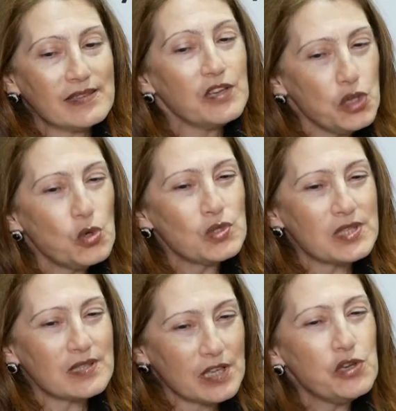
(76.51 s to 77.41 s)
the
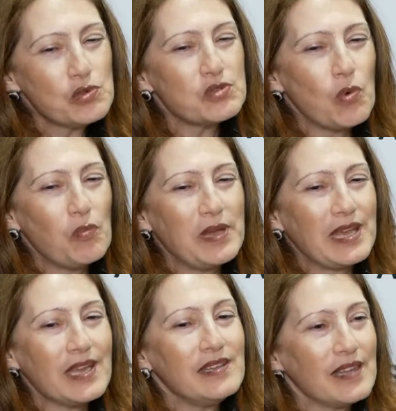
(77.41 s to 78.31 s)
news will be
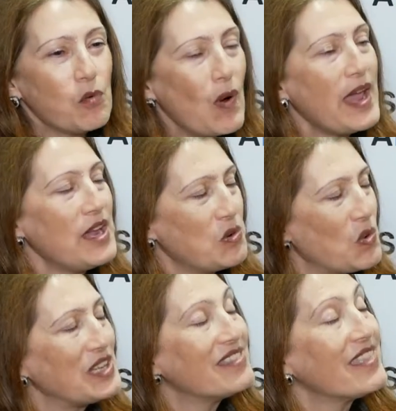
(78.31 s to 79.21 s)
in the way
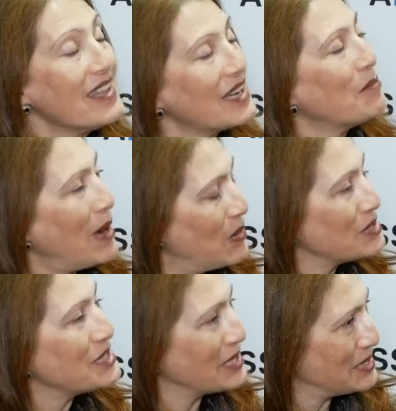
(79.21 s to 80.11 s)
we think
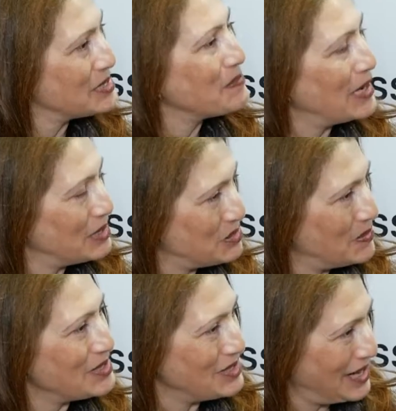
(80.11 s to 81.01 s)
about secrets
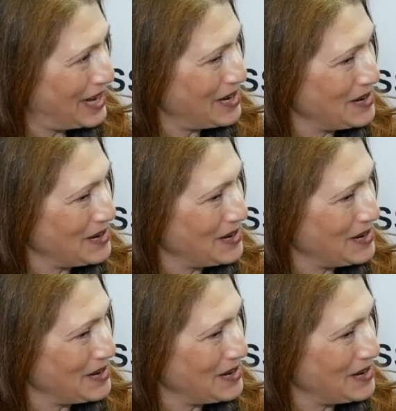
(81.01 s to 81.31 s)
management today.